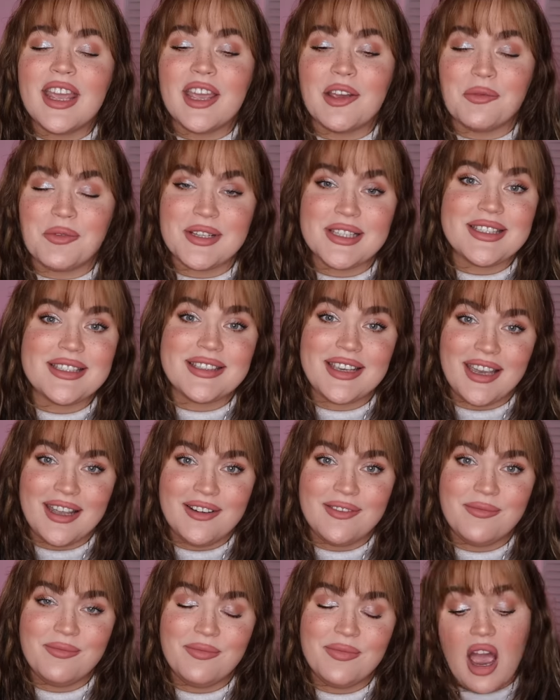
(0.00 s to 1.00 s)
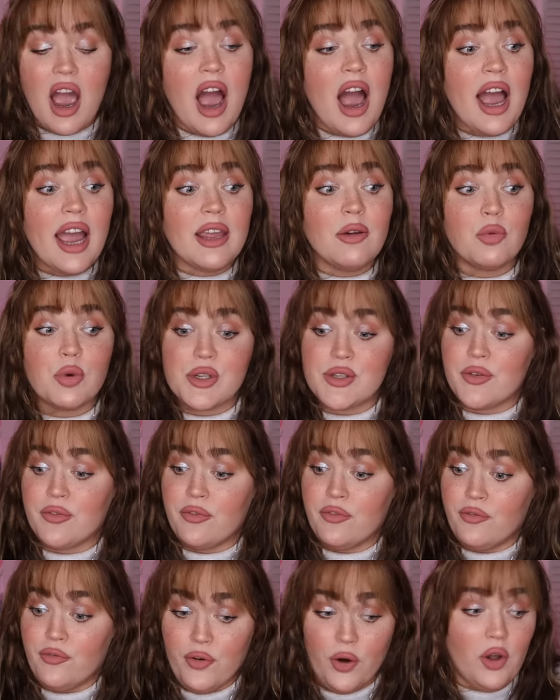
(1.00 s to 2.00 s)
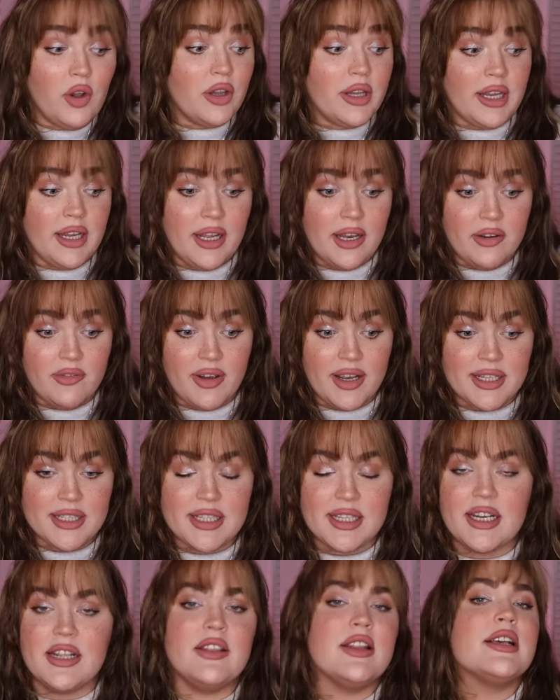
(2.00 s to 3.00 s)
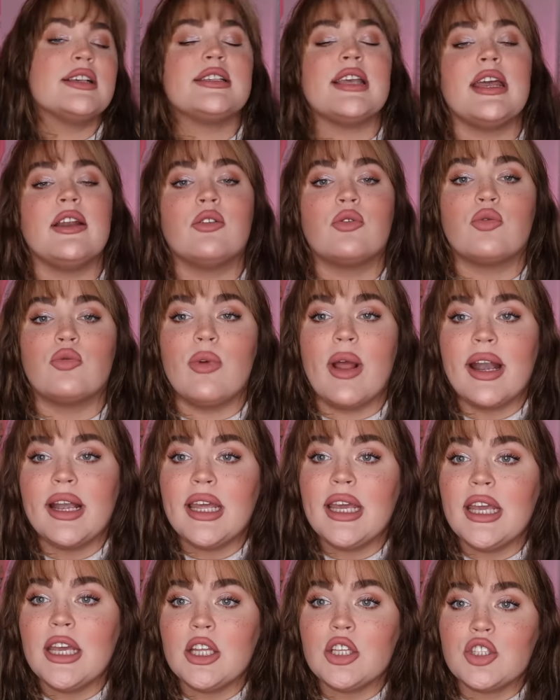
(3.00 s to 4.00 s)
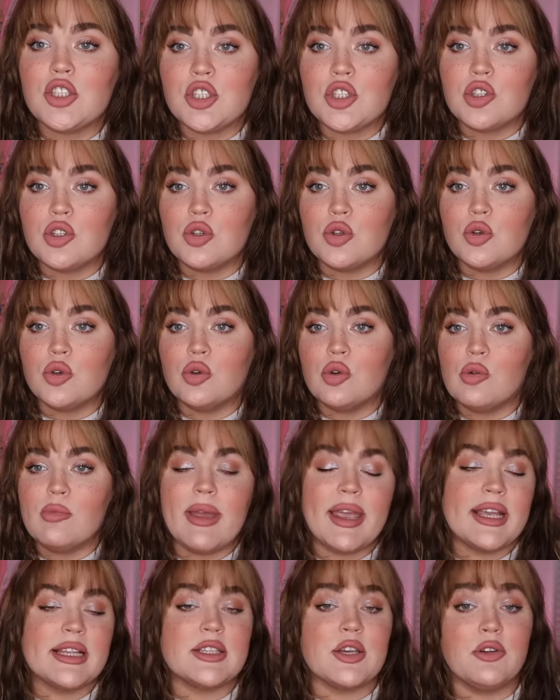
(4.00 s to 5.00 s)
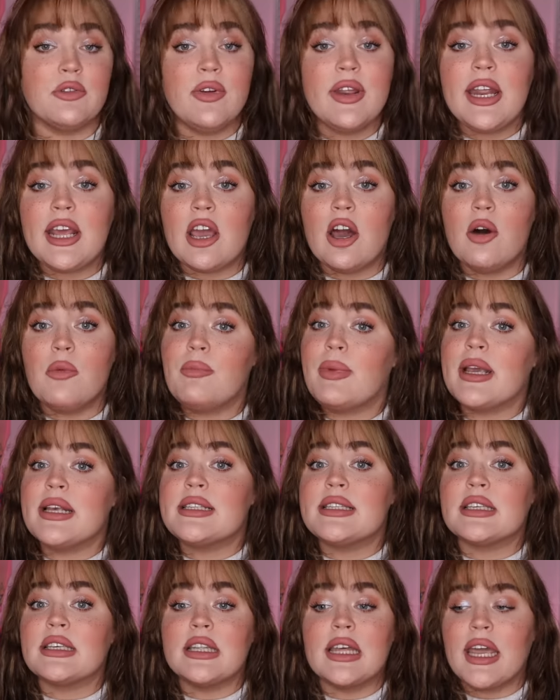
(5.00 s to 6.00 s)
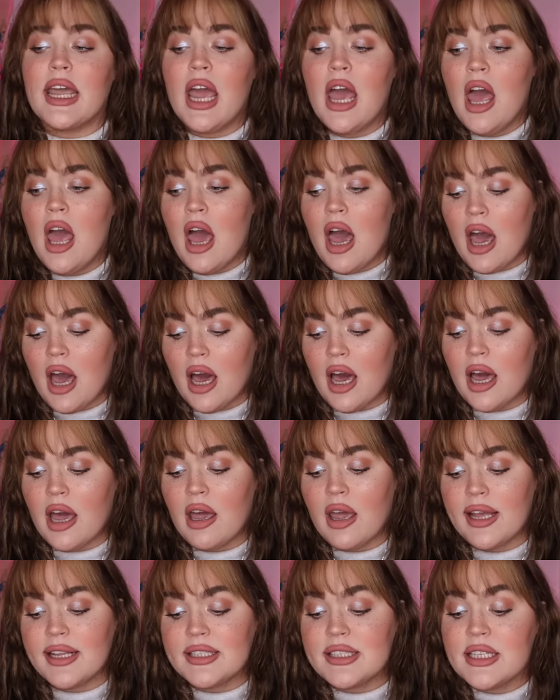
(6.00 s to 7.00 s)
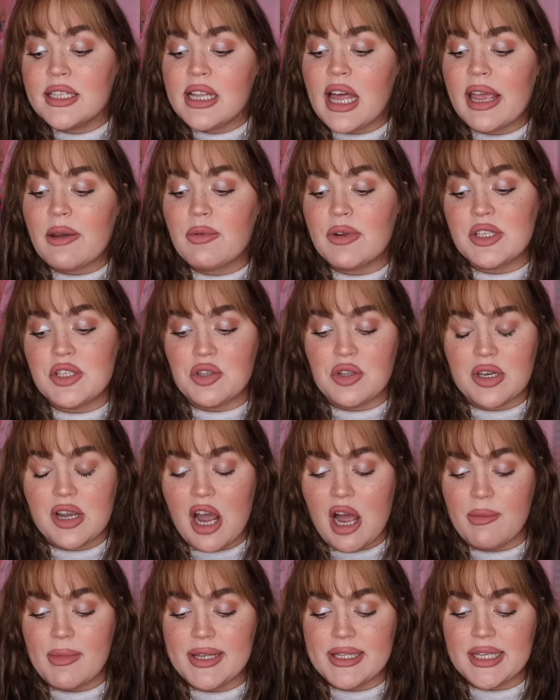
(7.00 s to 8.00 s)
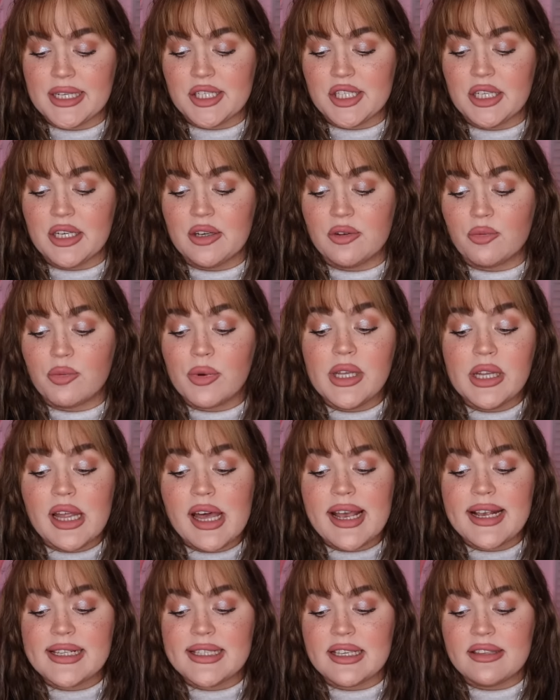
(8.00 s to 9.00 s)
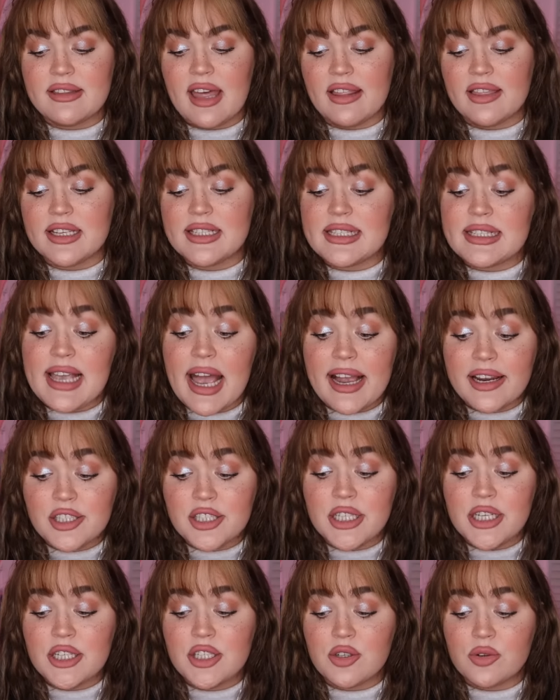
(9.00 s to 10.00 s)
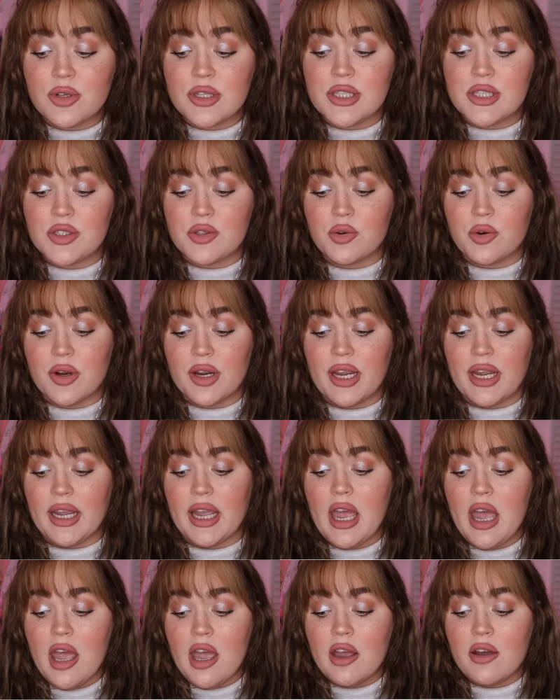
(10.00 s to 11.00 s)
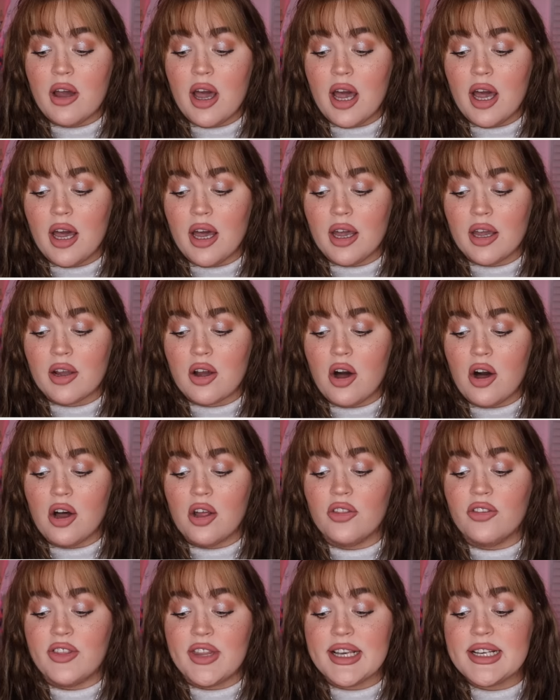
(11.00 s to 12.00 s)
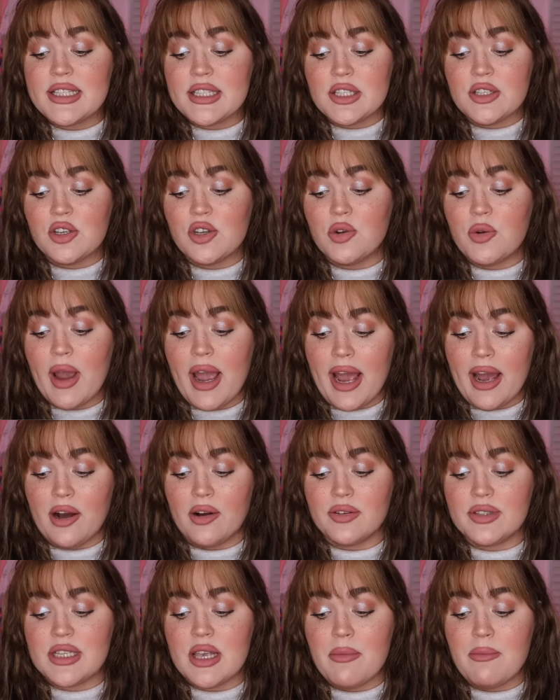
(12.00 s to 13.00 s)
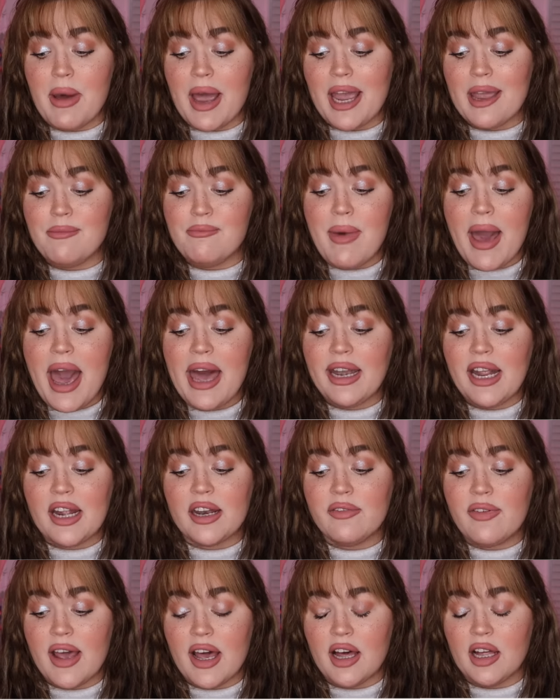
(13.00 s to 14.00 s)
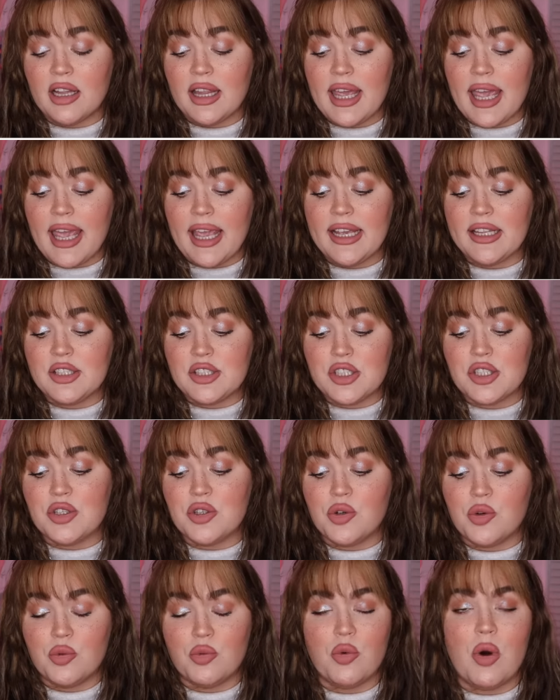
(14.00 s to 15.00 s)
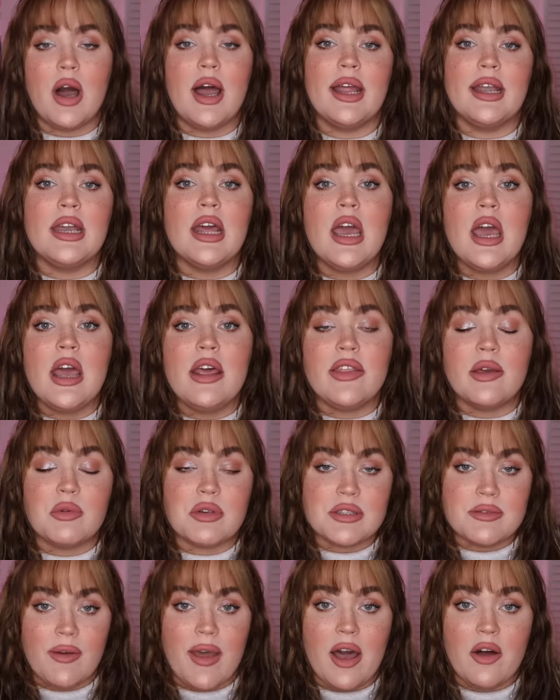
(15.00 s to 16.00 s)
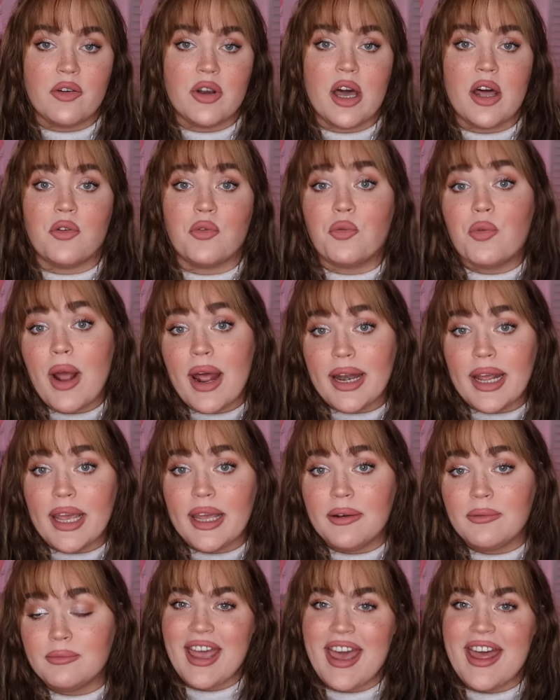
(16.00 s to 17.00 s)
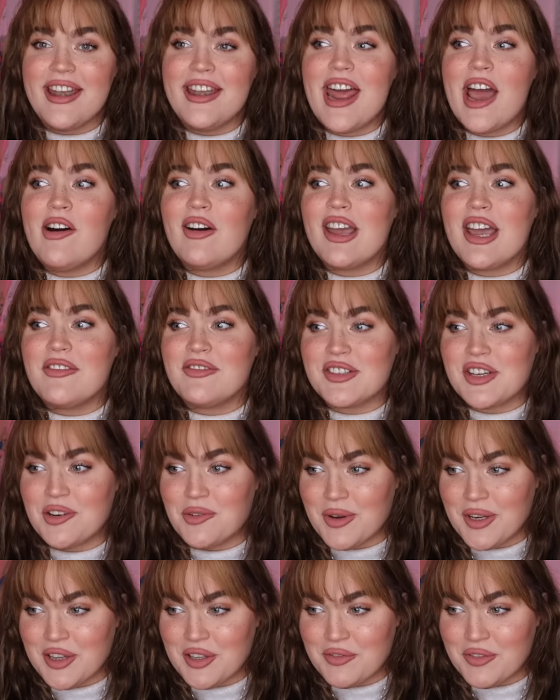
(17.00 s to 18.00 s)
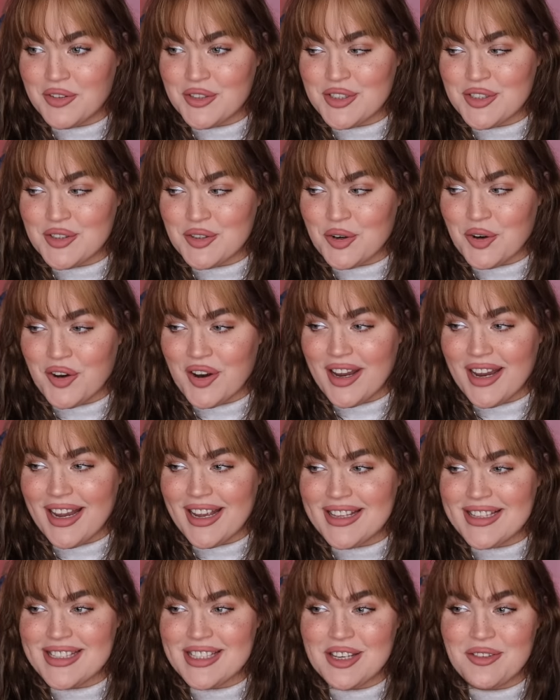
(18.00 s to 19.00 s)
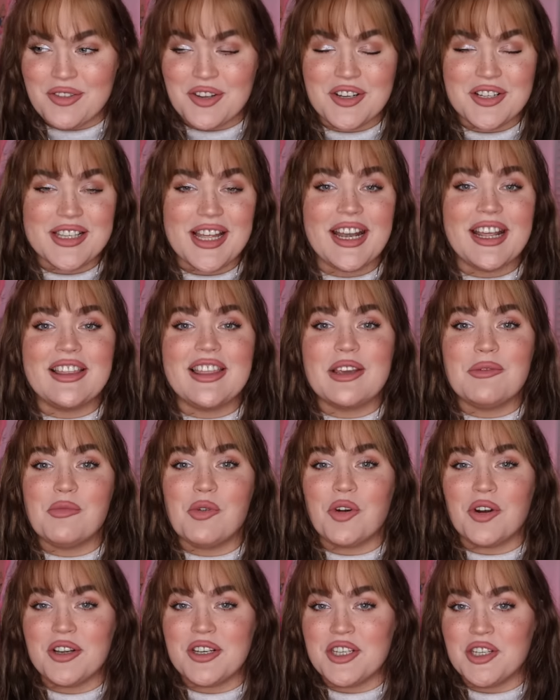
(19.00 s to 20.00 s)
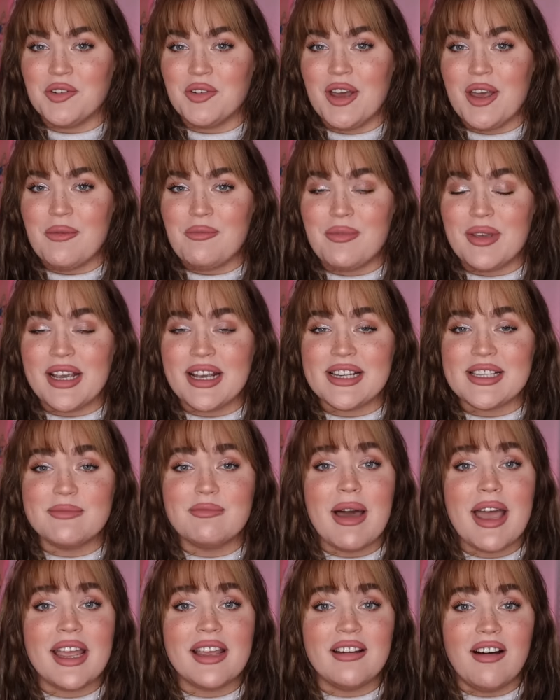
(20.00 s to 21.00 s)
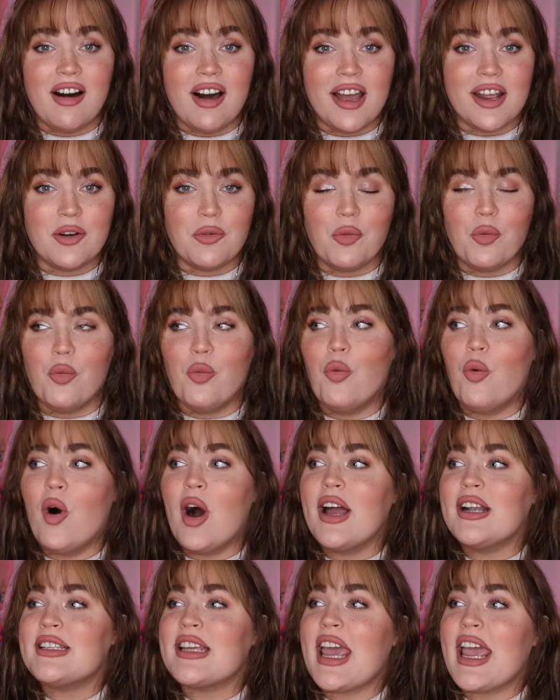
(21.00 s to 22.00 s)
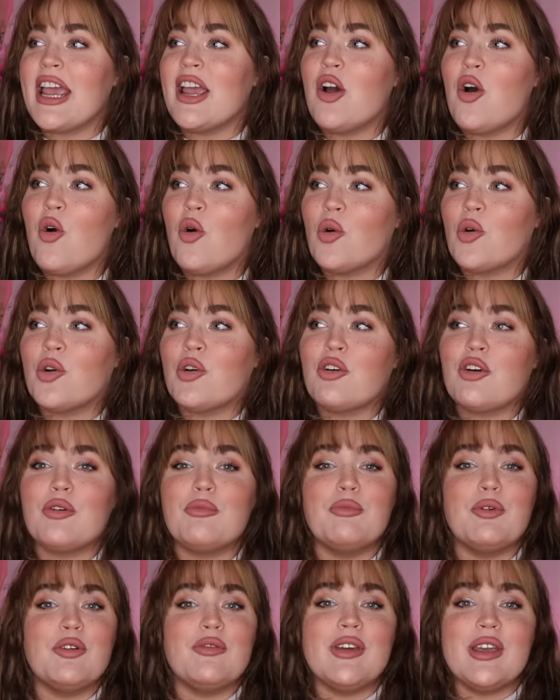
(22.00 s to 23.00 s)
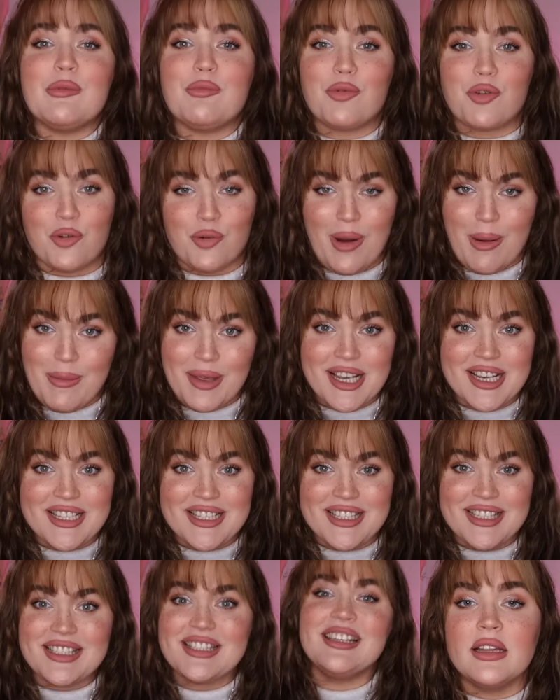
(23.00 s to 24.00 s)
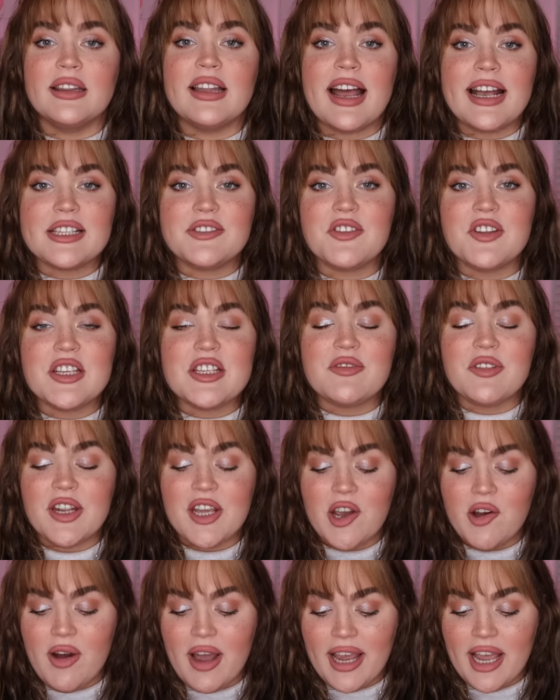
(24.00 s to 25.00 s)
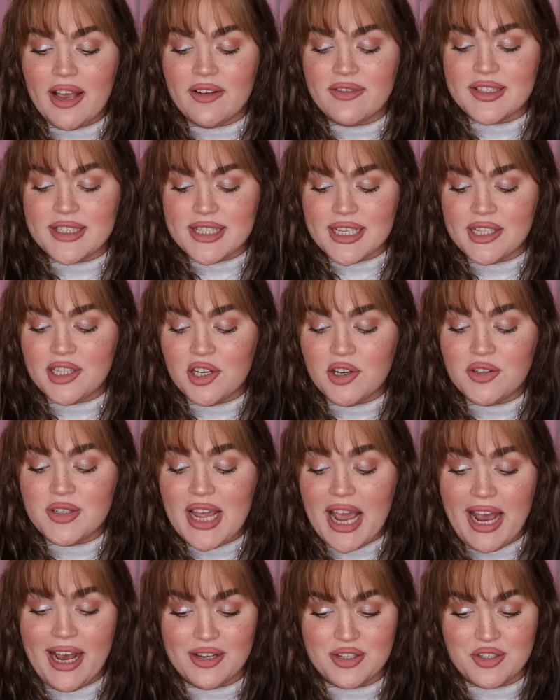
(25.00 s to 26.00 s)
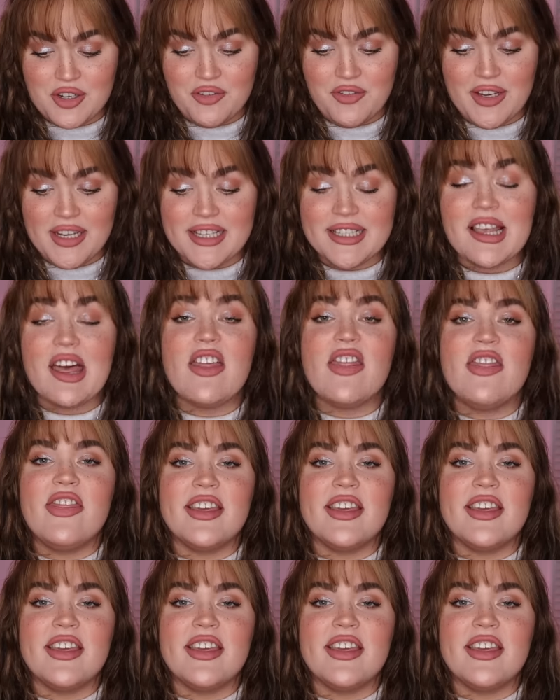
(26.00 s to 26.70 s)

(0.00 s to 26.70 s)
It was skin. I was fully invested in this and ready to make its own video, basically, until I went to the comment section and realized that this is actually a short story called This New House by BatOutOfHell821 that was found on Reddit. And now I have to go read the full story and see if there's anything more to it because my God, what a horror movie premise. Last for this video, I have Zillowtastrophes.